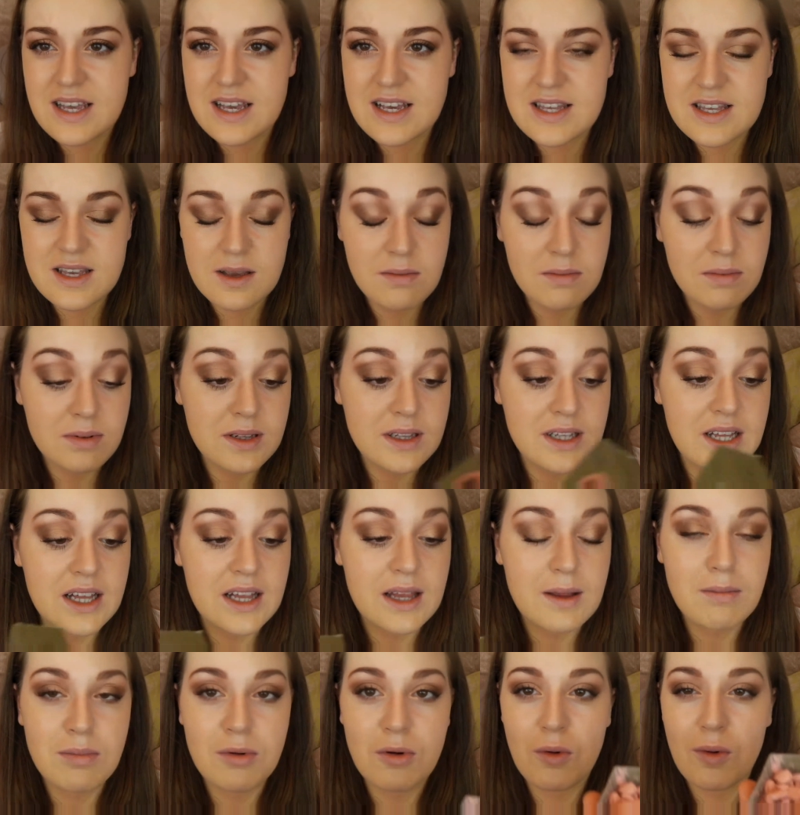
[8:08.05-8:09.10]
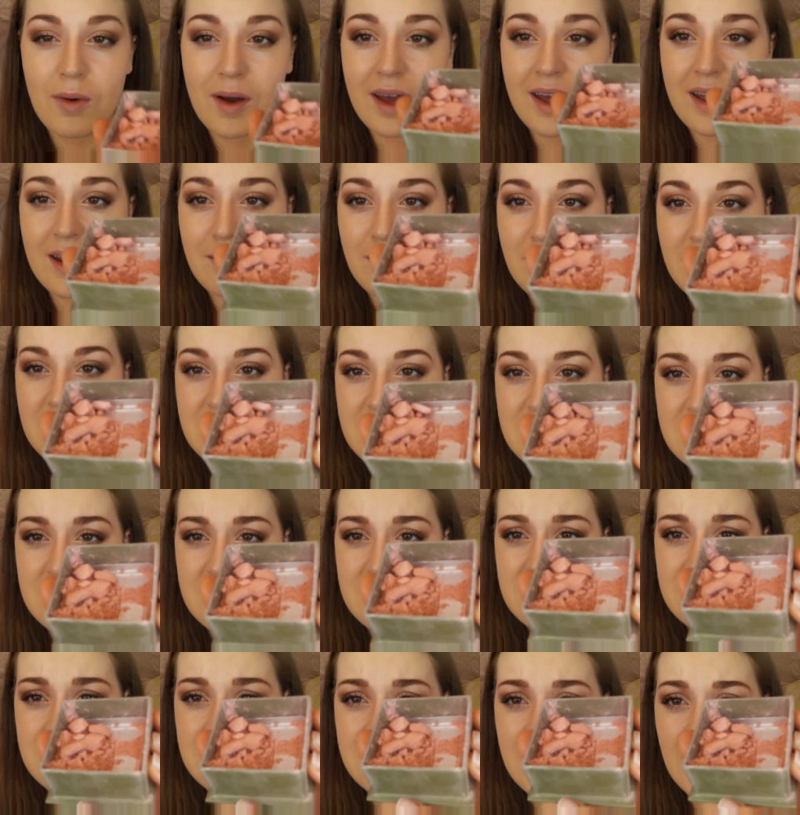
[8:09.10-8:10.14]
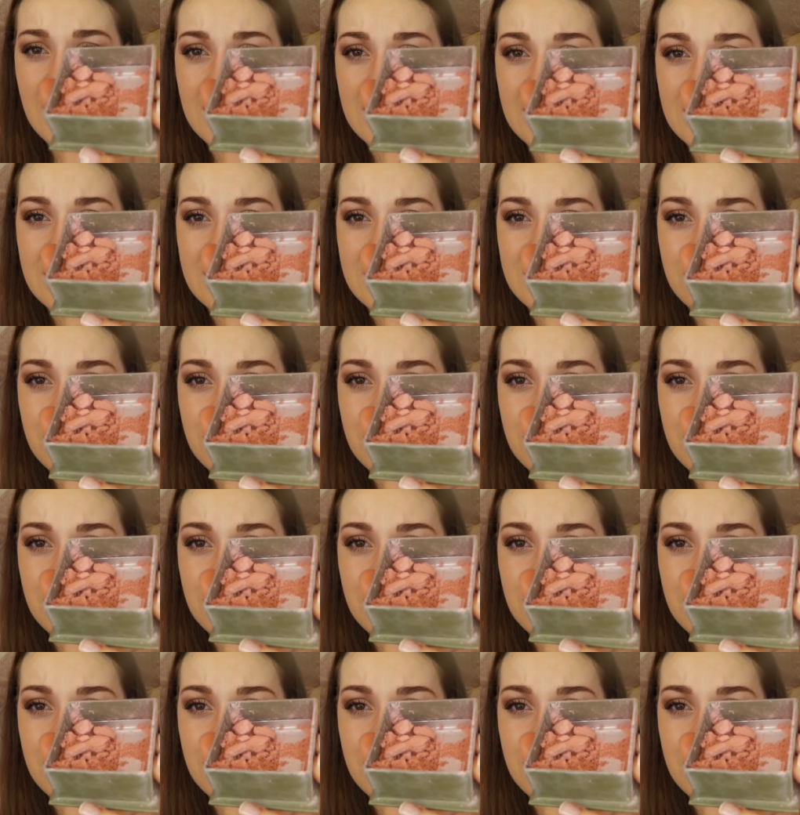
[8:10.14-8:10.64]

is completely broken. Mine's in tiny little